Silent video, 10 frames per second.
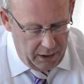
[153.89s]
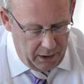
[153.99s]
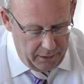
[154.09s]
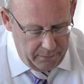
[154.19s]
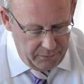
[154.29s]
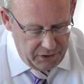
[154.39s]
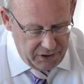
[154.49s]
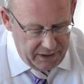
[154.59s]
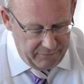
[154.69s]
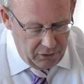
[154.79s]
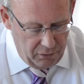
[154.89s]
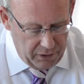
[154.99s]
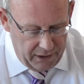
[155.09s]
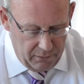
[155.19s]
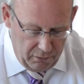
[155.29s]
I'm just having a look
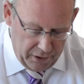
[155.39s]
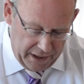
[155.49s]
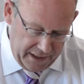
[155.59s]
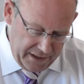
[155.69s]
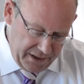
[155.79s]
how long it is.